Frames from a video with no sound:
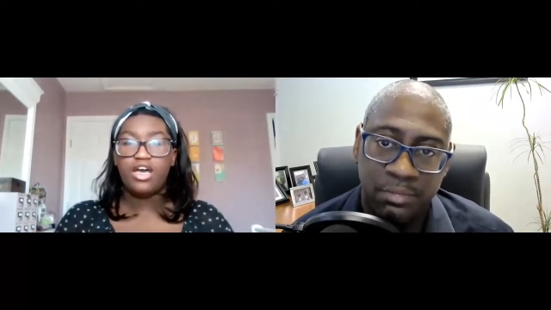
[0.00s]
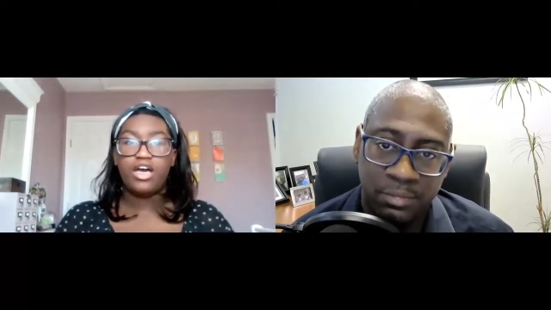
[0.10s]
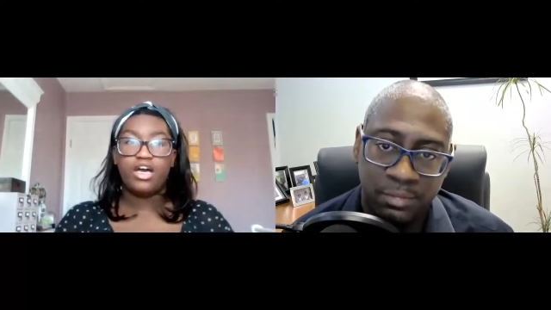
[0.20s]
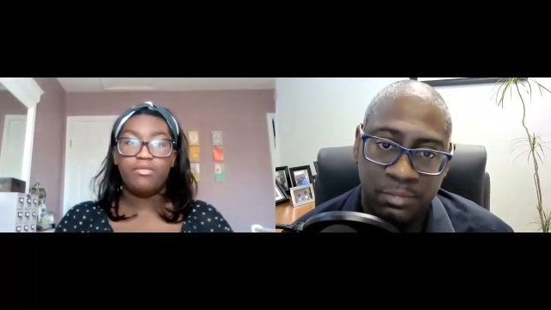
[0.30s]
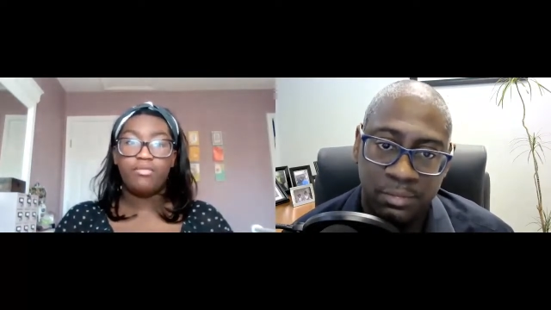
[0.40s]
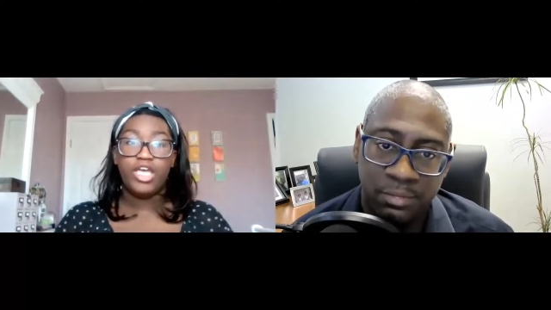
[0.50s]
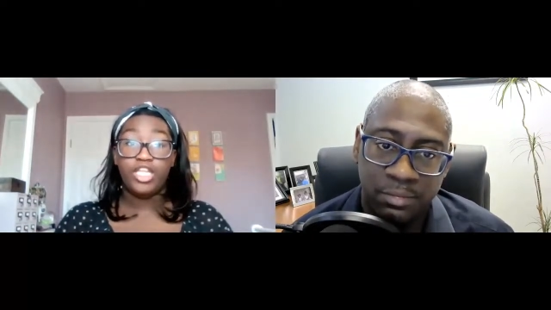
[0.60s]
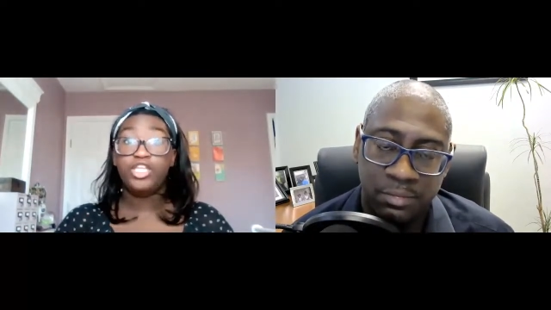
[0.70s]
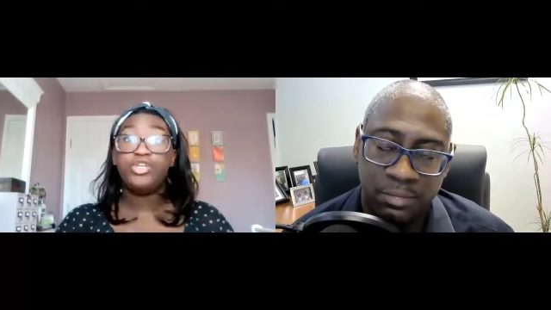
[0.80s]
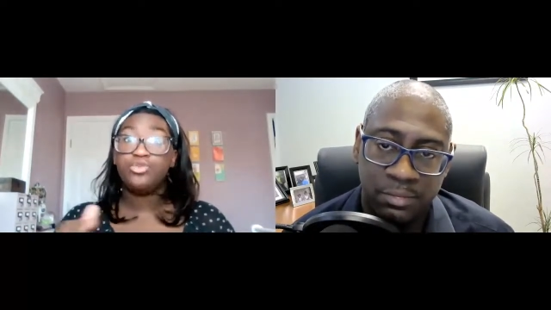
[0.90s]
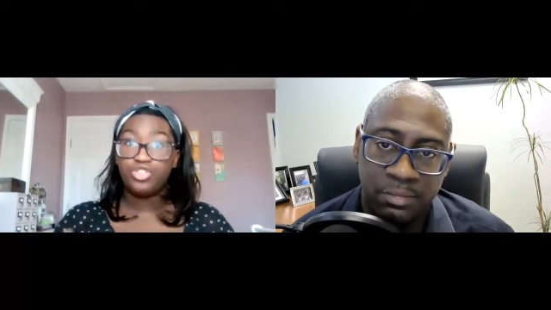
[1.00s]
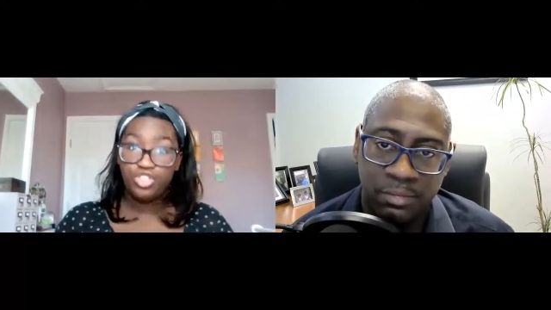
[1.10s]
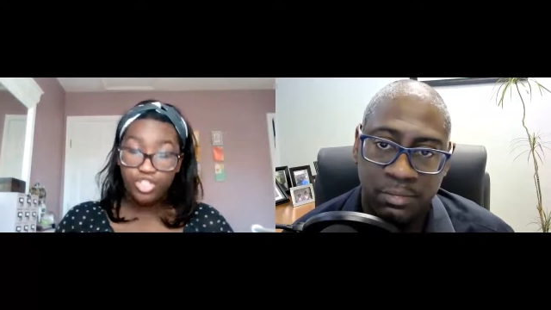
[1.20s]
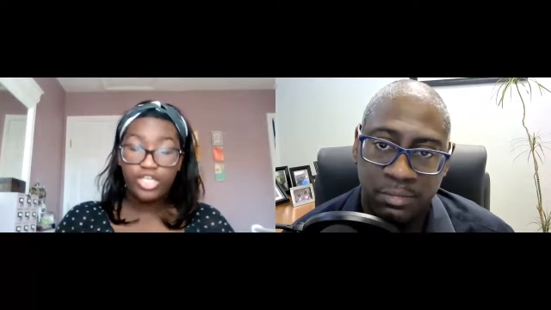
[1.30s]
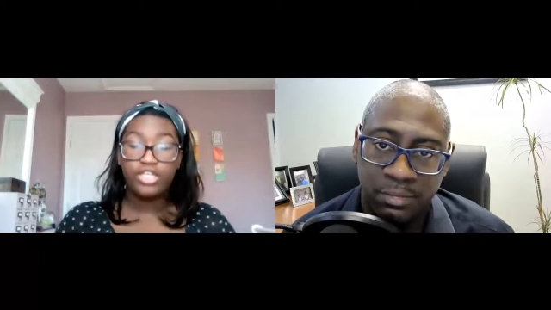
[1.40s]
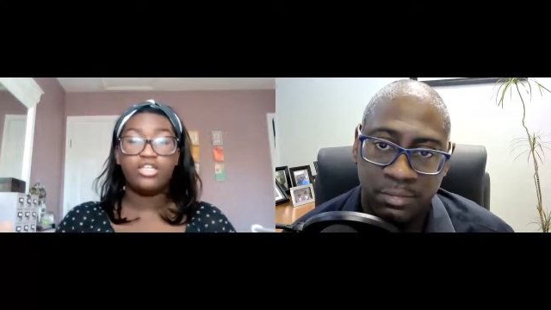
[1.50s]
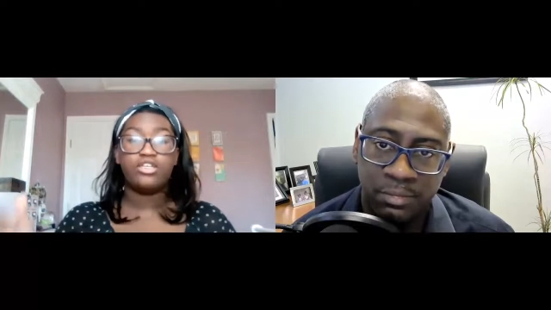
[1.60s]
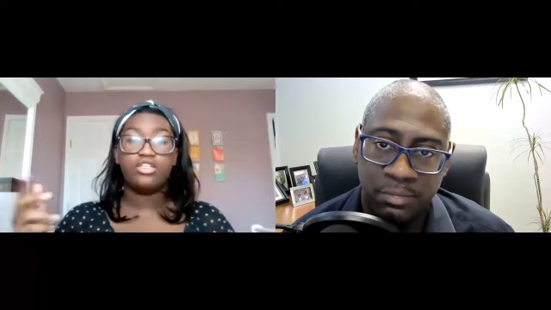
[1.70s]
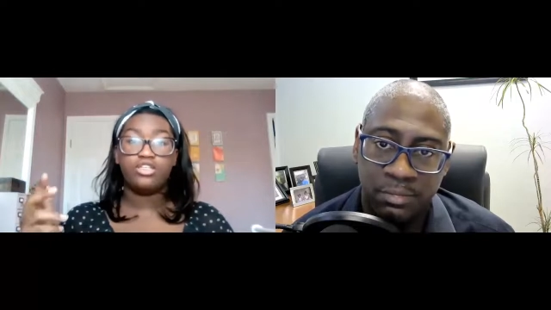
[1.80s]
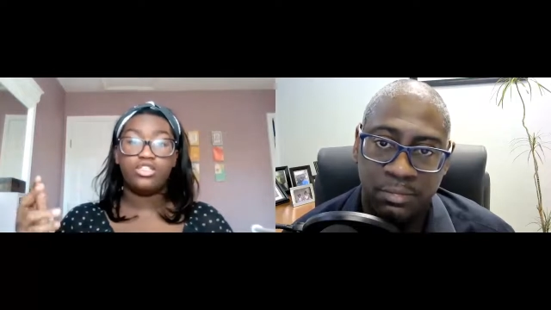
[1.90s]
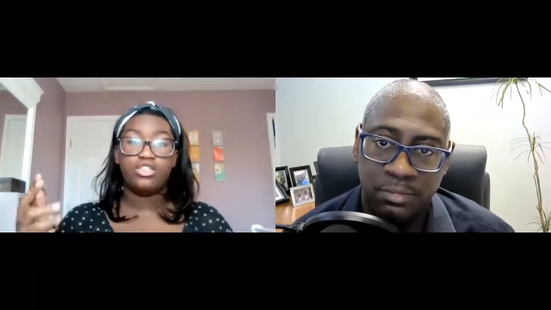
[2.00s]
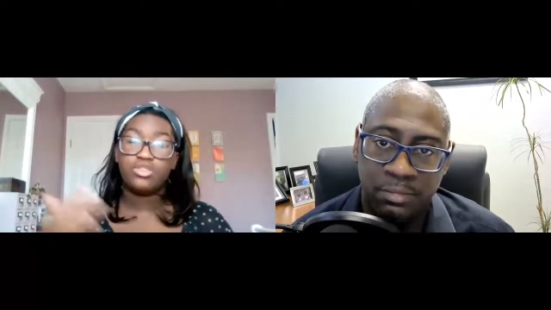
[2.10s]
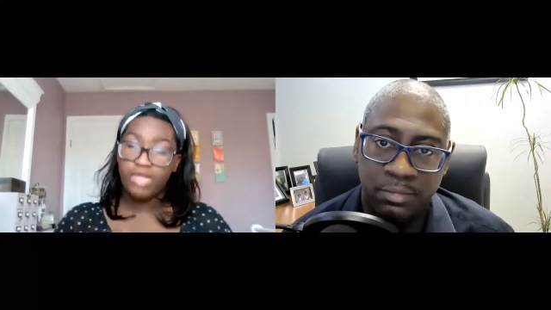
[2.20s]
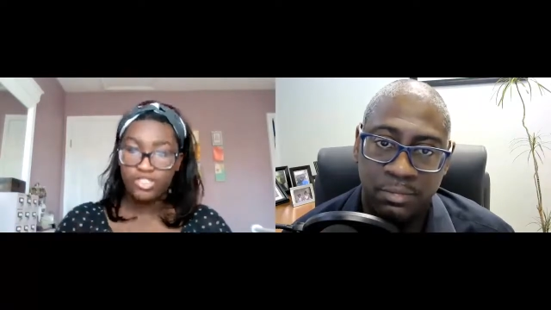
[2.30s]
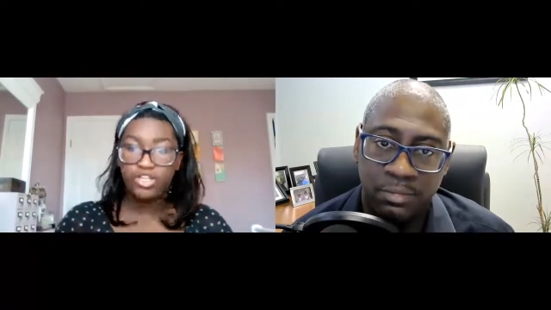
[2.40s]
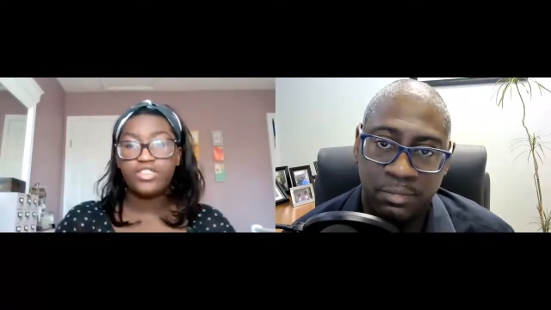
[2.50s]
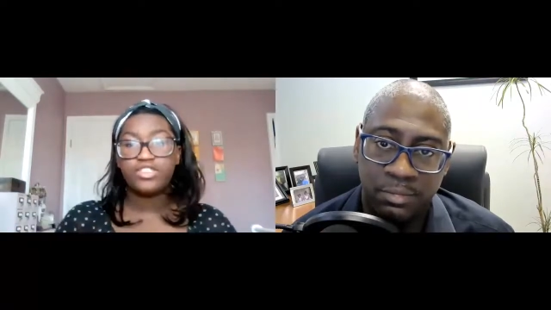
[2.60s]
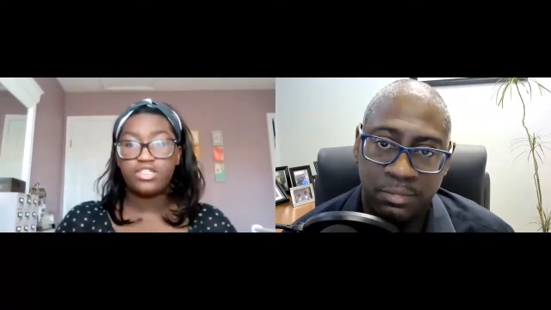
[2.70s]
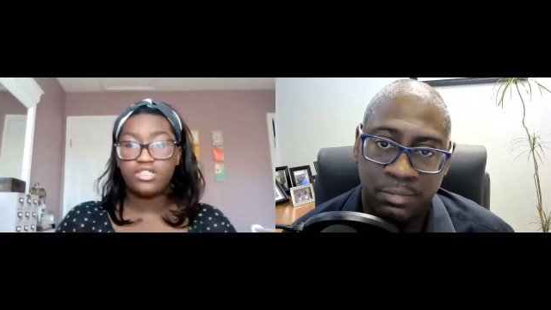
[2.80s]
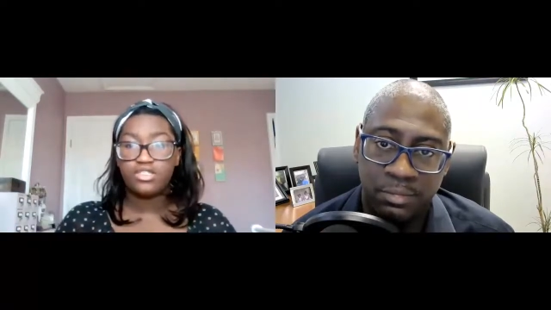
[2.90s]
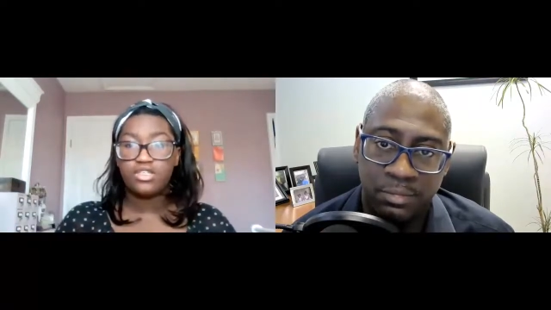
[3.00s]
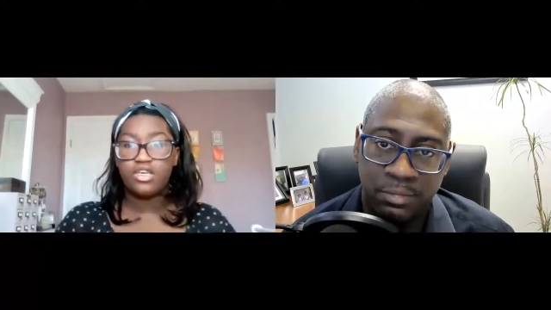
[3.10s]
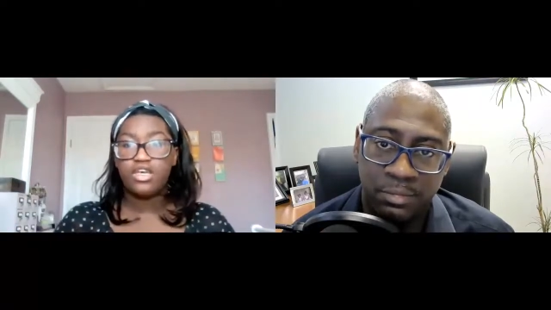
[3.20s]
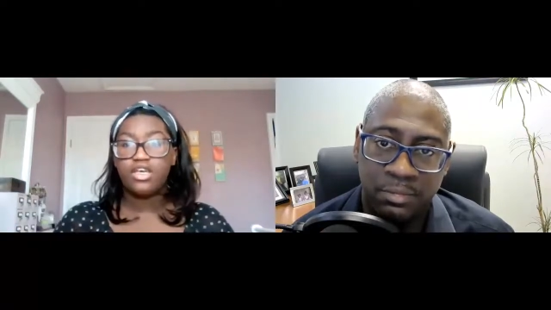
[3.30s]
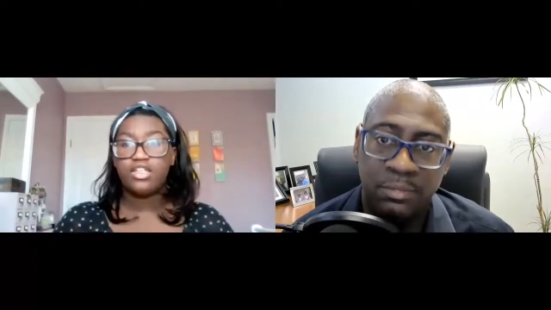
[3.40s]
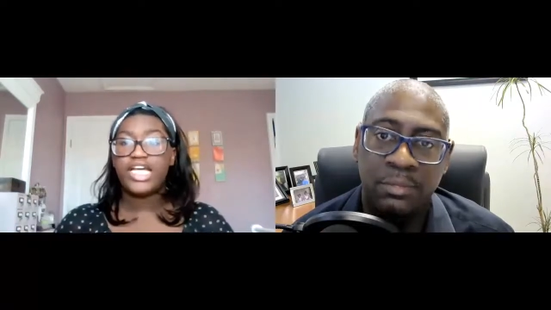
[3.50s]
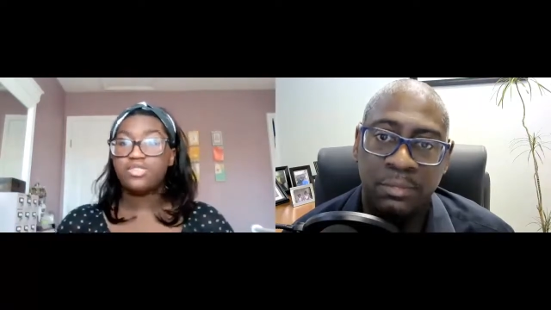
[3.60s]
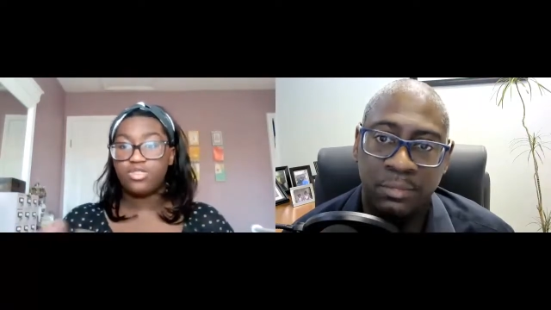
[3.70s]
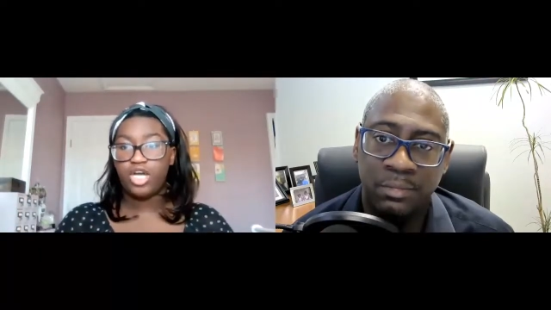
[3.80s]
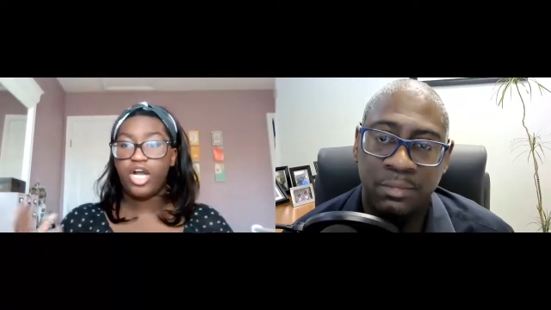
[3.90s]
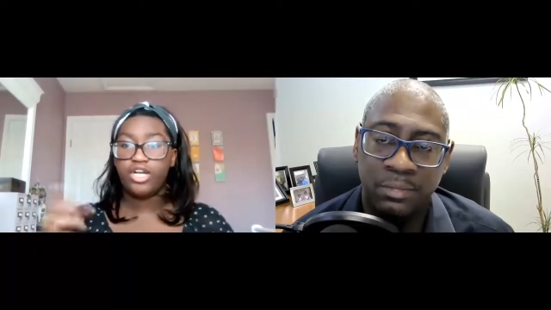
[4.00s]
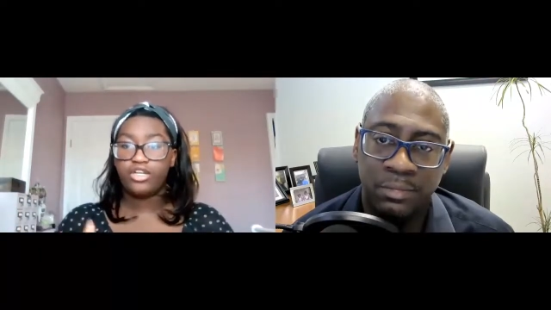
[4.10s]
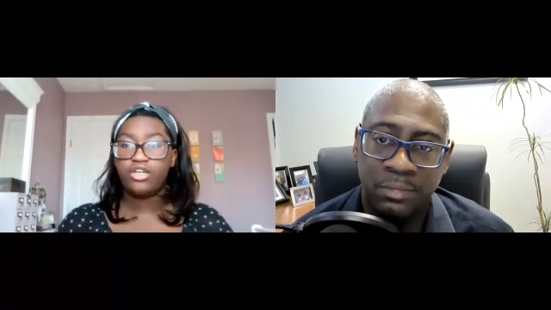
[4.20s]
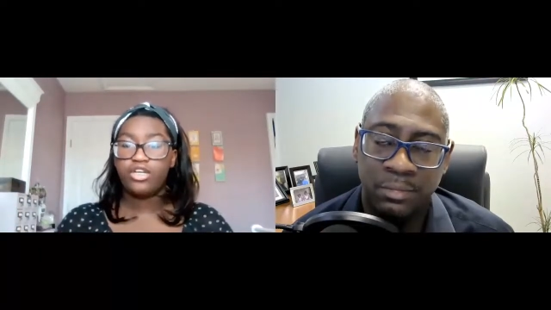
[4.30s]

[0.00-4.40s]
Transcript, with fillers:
Speaker 1: Um, and you should use my services. That's what's hard.